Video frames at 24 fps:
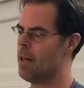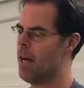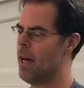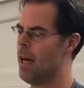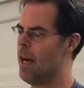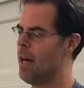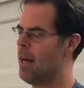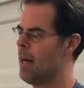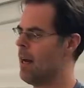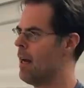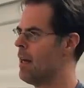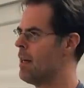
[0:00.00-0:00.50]

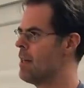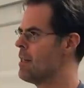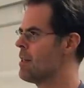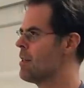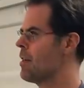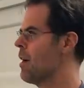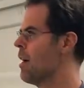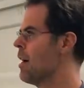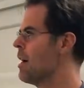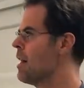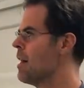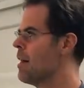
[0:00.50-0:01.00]
And, and is
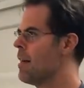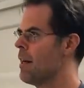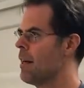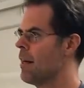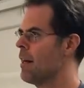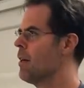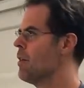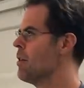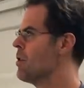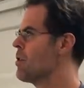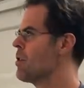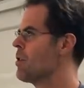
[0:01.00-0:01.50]
there anything
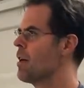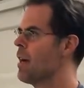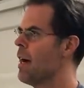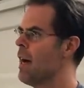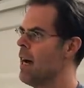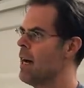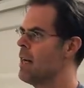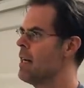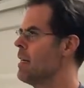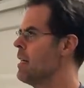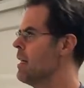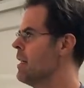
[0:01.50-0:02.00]
else you're
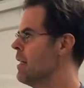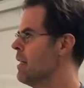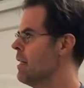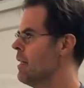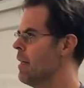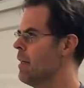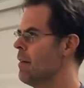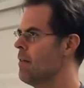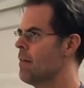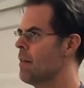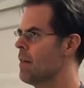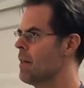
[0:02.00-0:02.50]
adding in
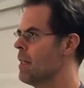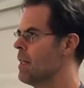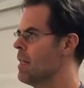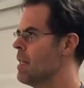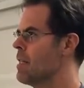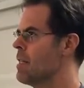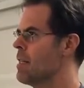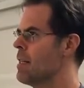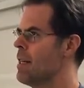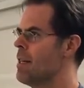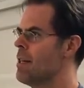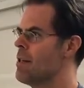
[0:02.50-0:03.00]
at various
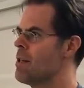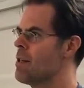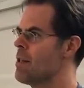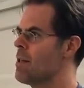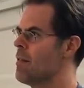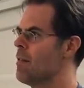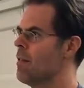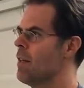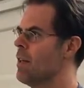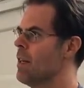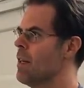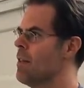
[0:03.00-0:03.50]
stages of
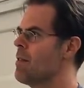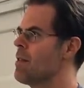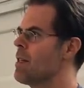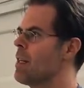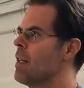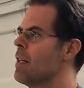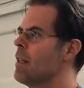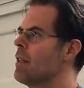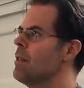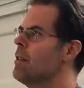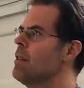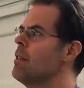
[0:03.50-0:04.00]
the life
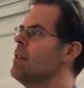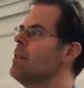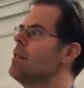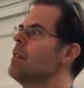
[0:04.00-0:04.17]
cycle?